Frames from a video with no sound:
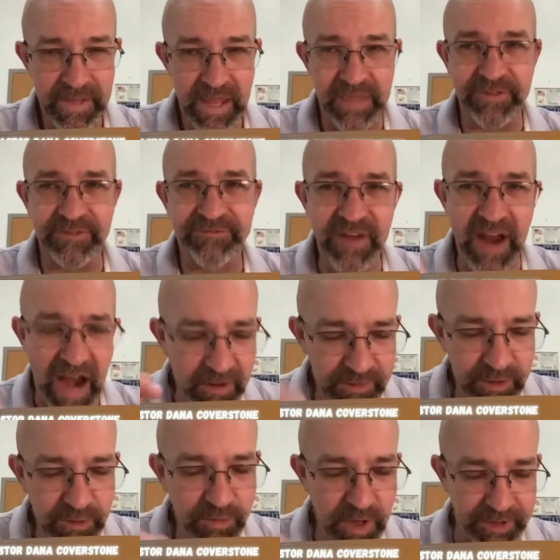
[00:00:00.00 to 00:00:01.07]
And the
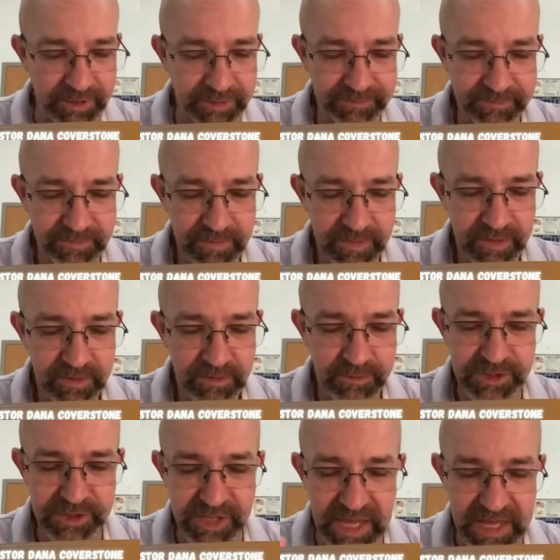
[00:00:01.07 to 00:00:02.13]
fiery runner
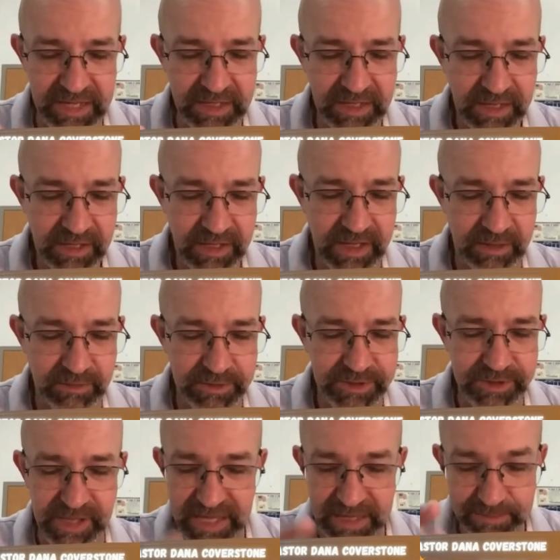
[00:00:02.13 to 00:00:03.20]
was laying, uh,
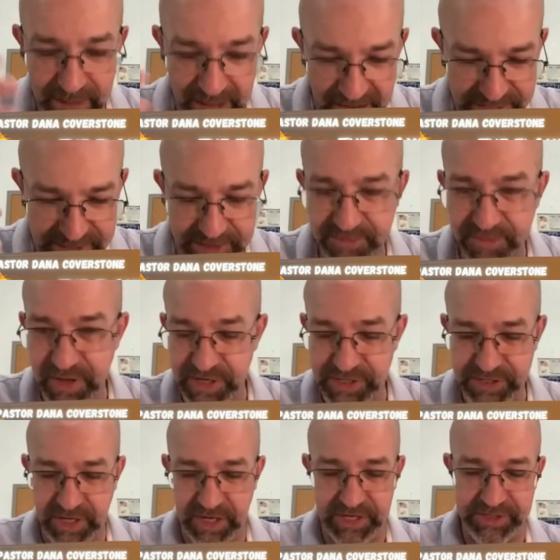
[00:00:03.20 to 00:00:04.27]
was laying past the
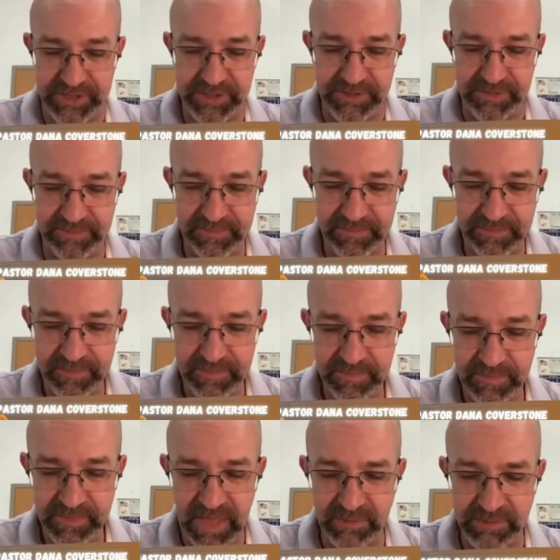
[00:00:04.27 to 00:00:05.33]
finish line too
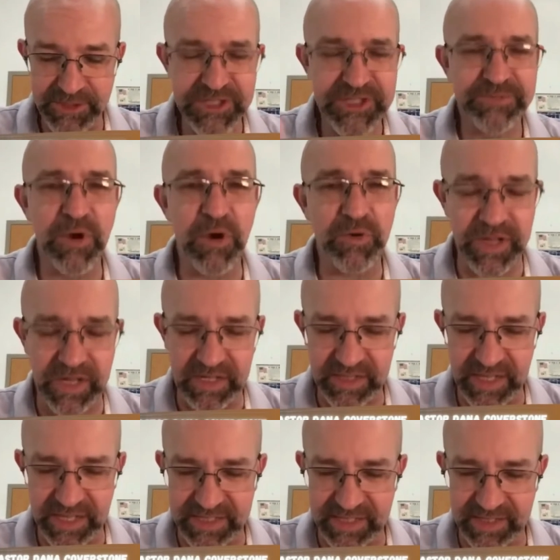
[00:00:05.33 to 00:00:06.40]
and was smoking
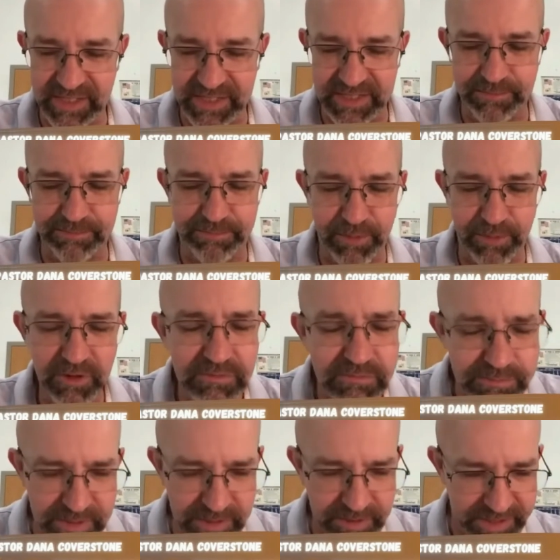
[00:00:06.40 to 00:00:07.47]
like a, like a
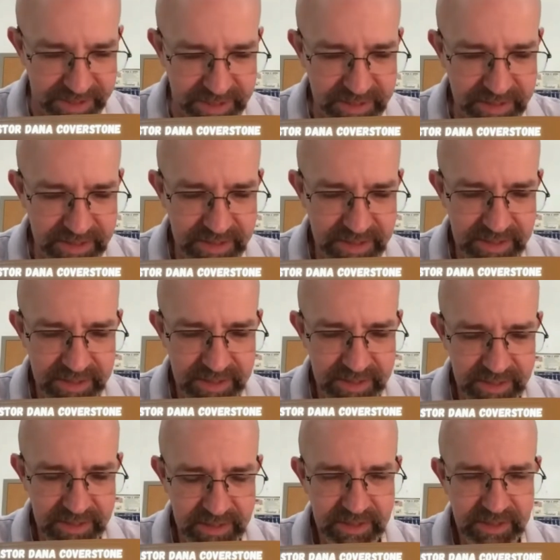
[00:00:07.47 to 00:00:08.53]
burnt building.
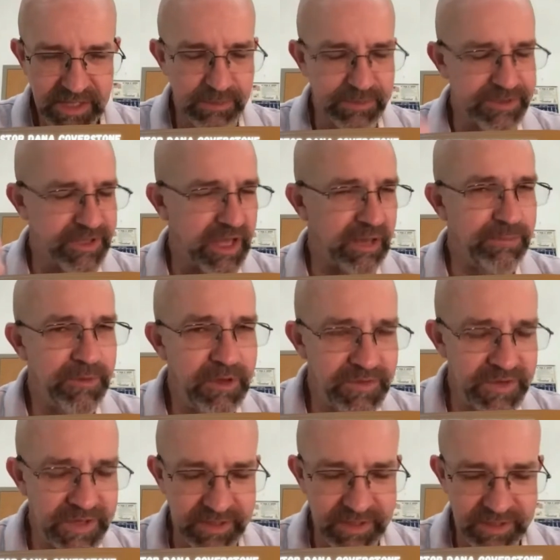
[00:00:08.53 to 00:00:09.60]
He was not
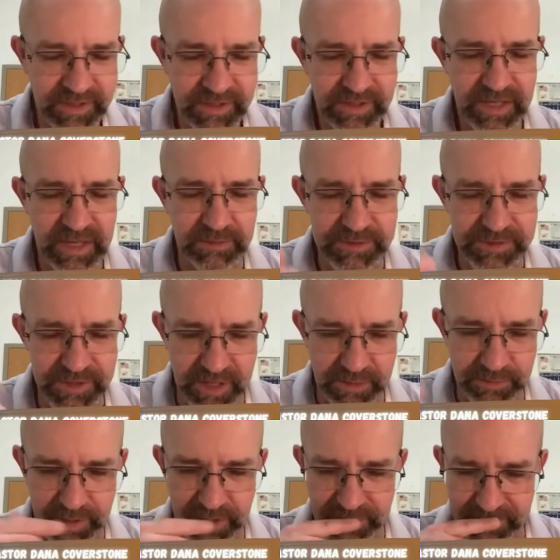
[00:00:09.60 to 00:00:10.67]
moving and was
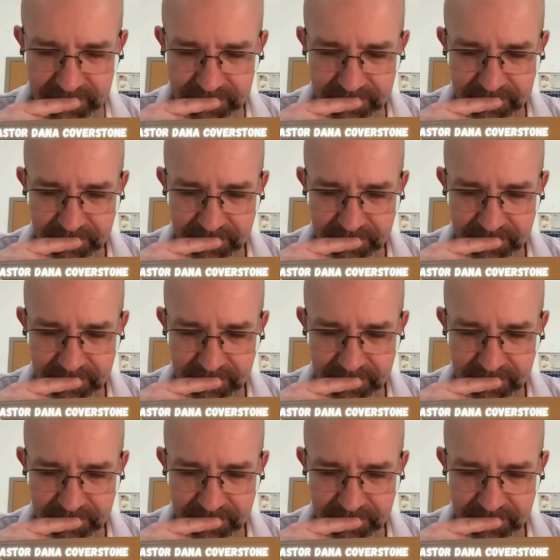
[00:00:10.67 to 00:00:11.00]
not breathing.